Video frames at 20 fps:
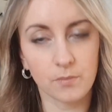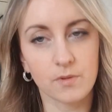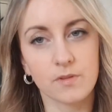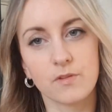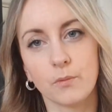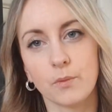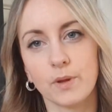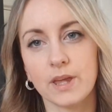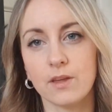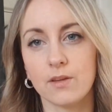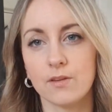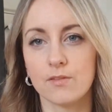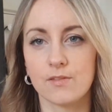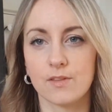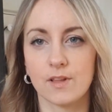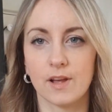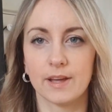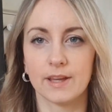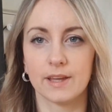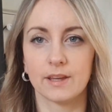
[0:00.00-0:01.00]
So we
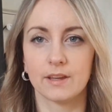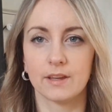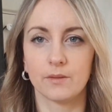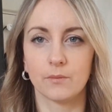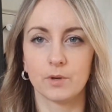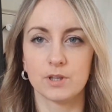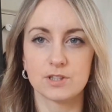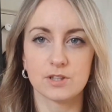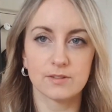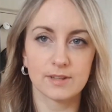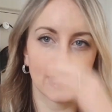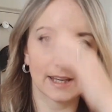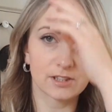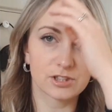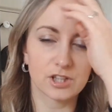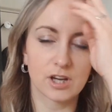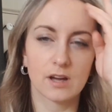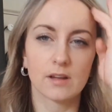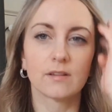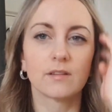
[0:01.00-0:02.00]
do
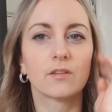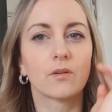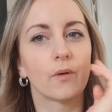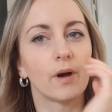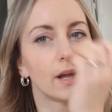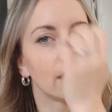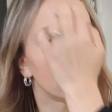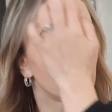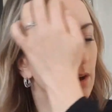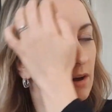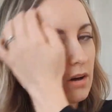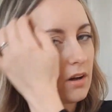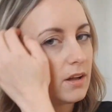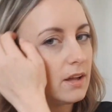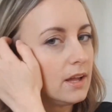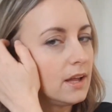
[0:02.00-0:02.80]
nature hunts quite a lot,